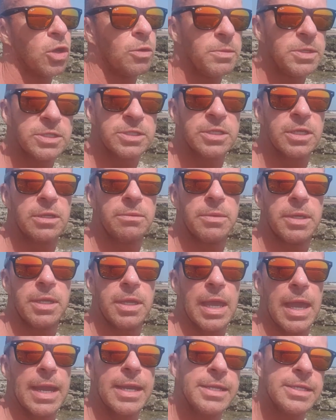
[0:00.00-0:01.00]
Come and see
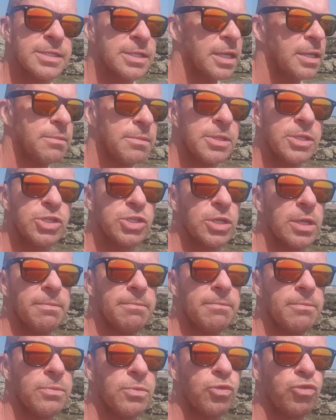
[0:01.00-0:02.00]
me anytime in the
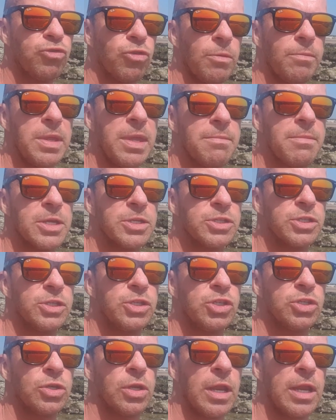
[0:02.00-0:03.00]
gym, drop me a
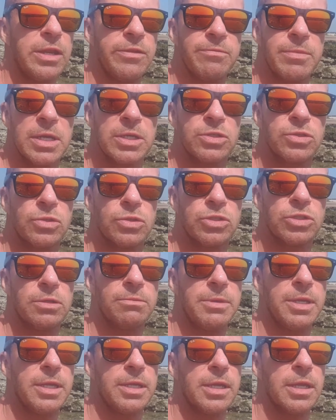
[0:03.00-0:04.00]
message on any of my social
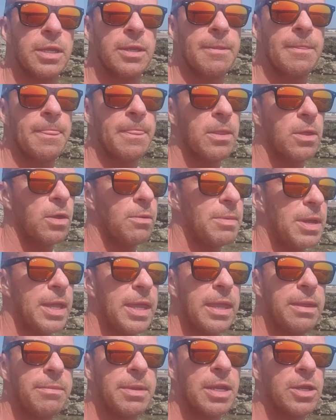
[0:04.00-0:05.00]
media, on my
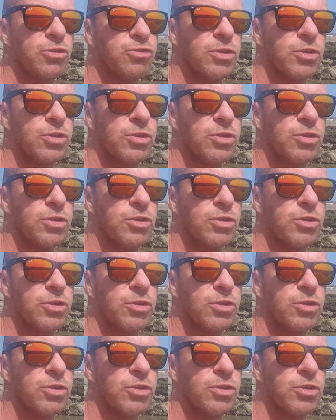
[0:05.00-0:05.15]
email